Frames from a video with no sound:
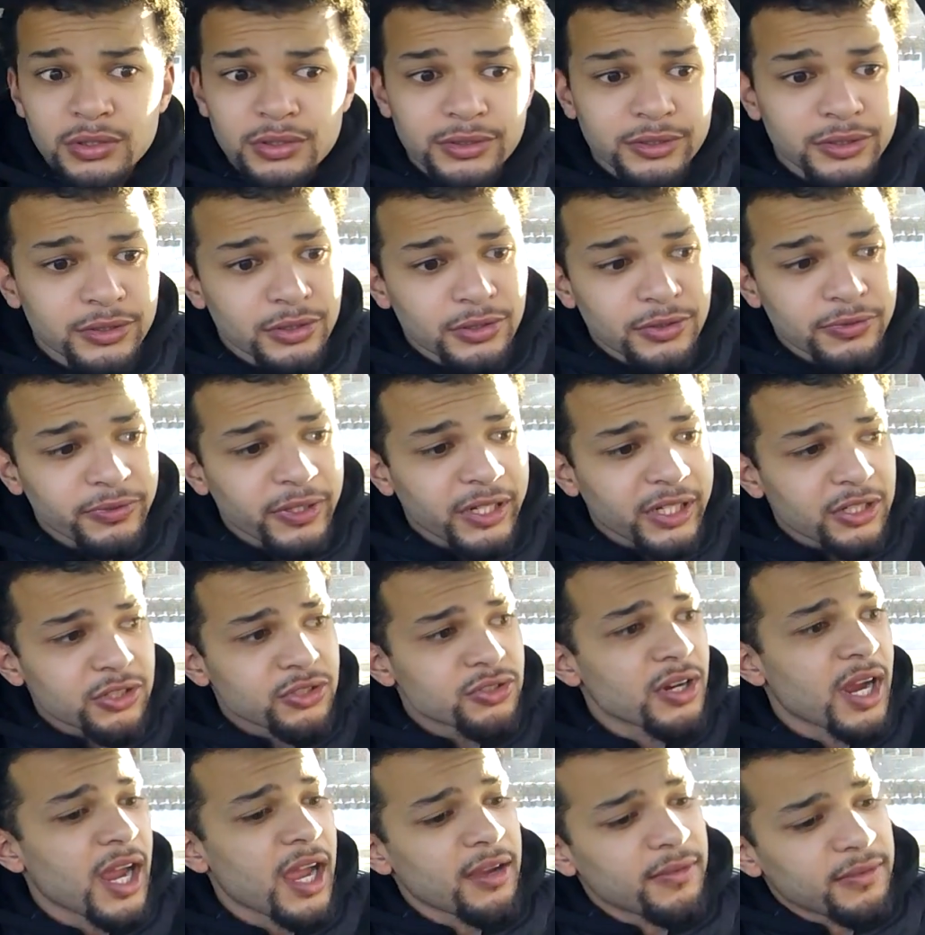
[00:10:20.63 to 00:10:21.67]
You know, if I could
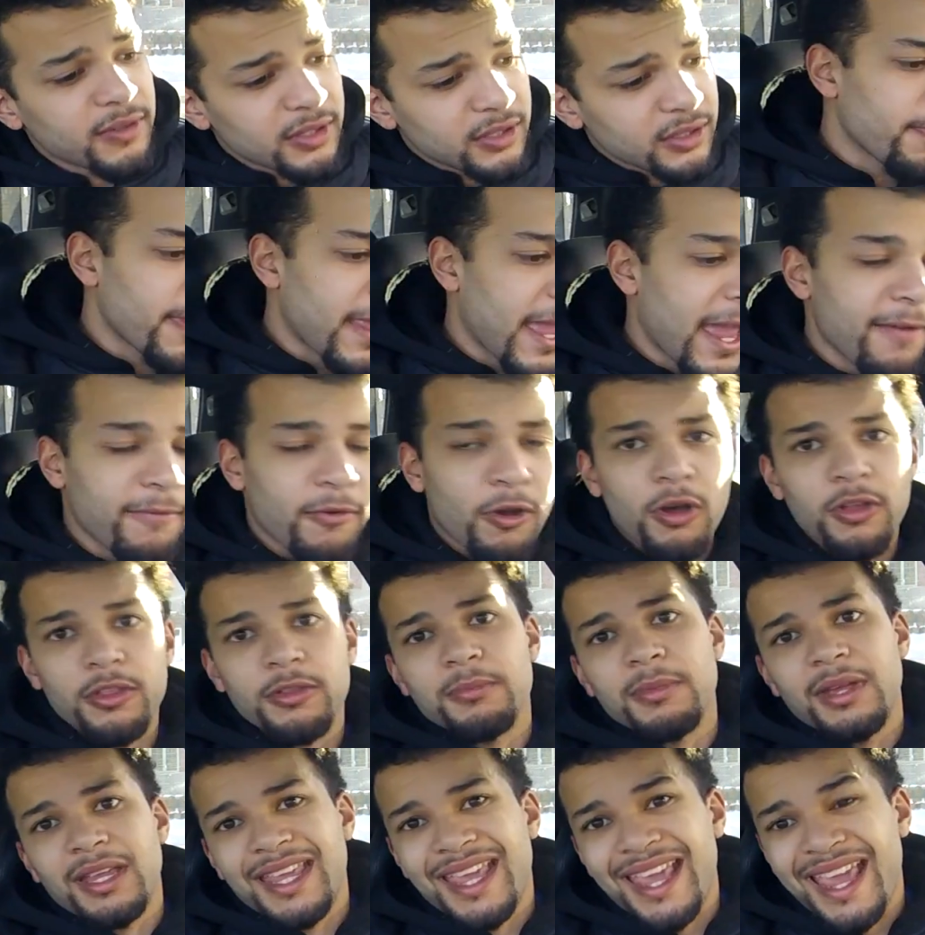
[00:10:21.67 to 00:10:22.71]
drive it, have all the
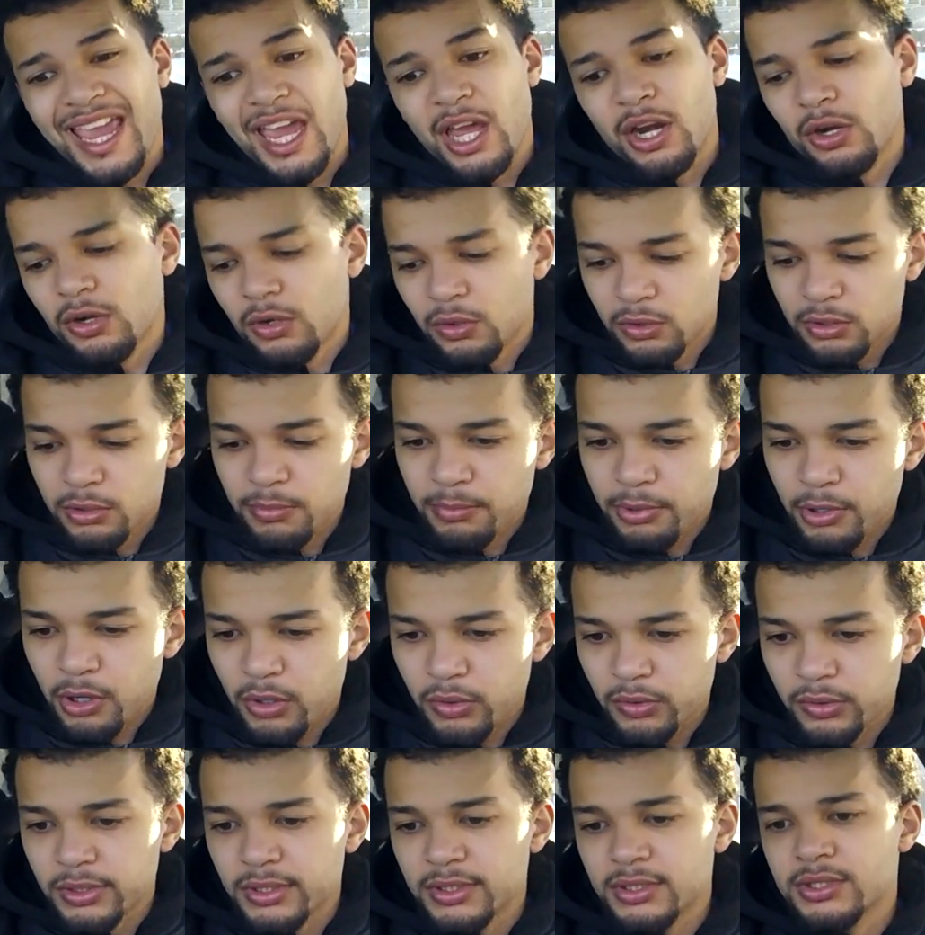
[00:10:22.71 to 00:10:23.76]
mechanical
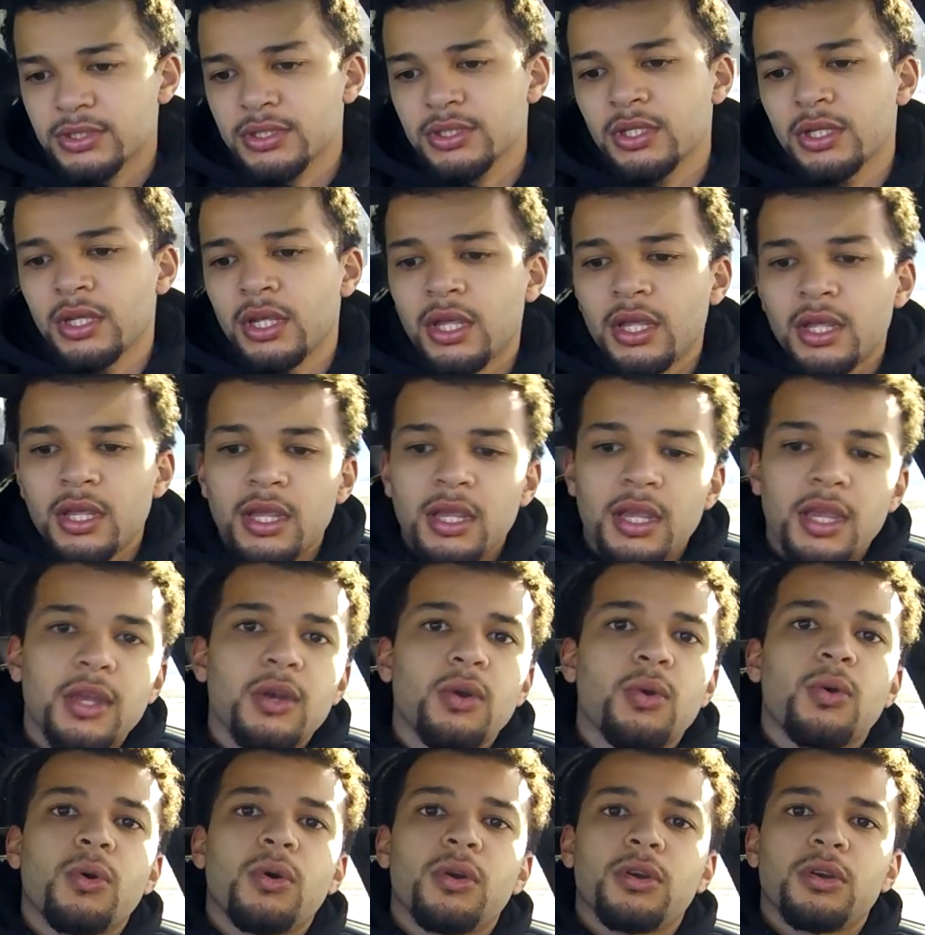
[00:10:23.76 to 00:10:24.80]
components in
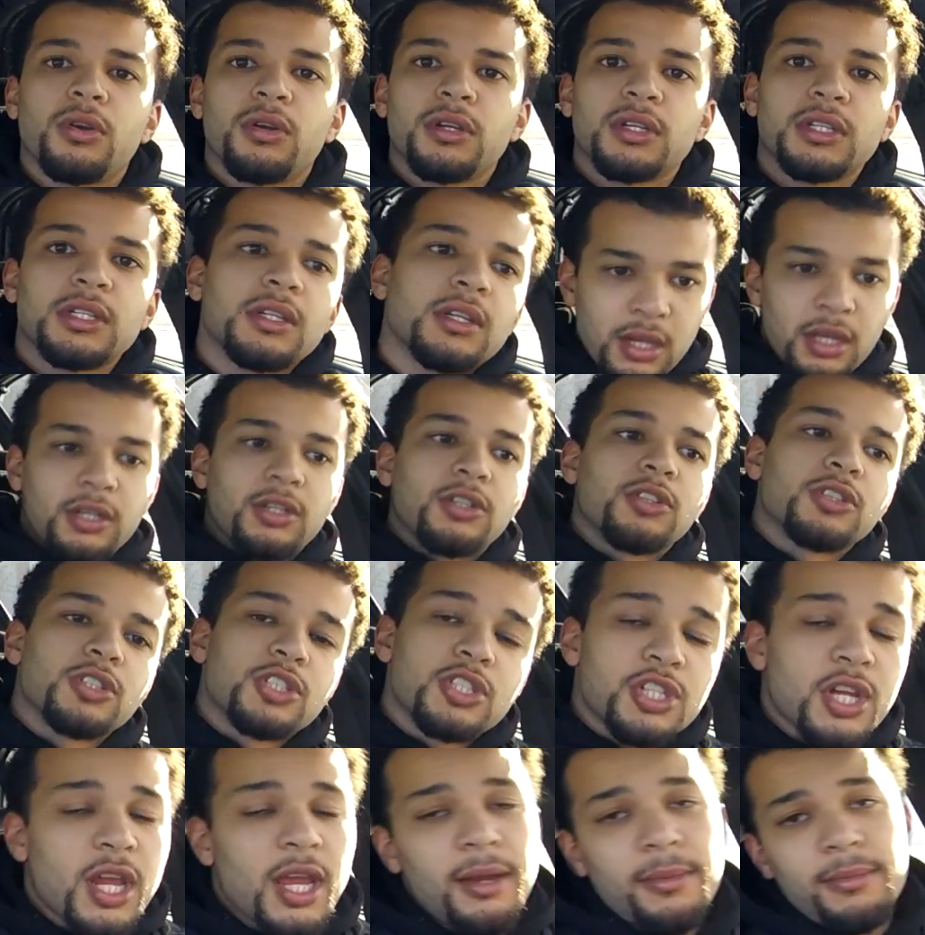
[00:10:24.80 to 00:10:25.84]
order and in good
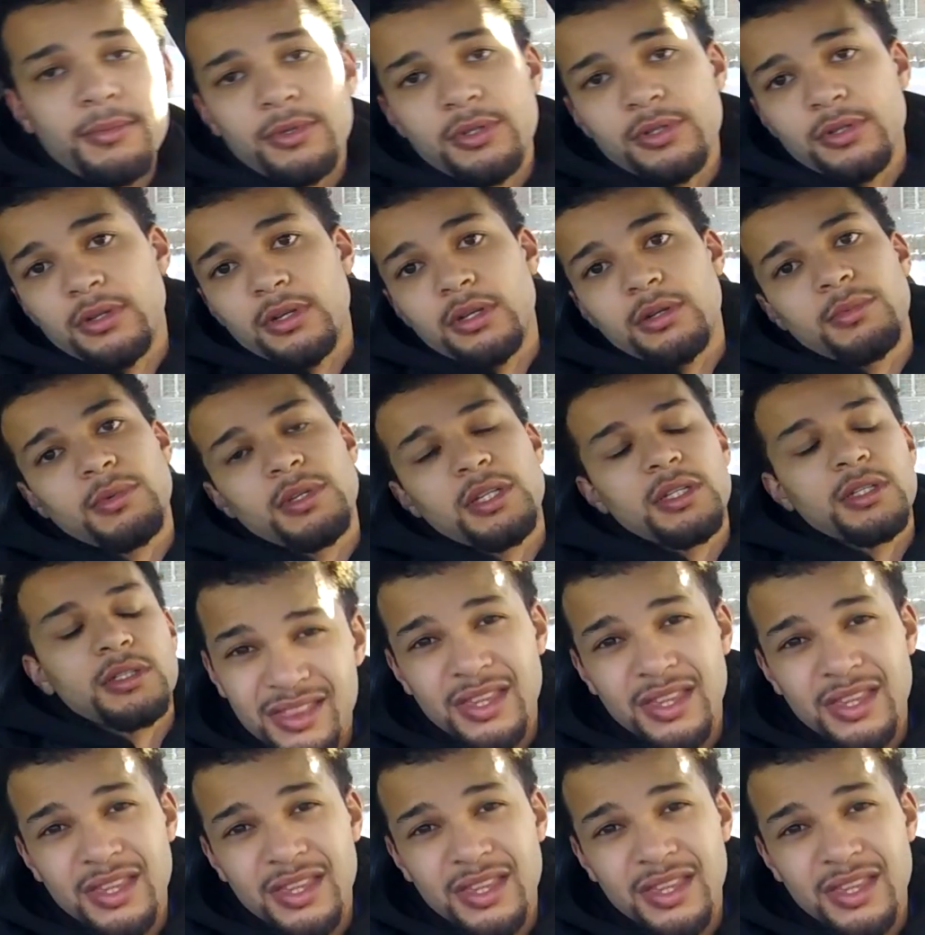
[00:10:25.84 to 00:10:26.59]
shape, you know what I mean?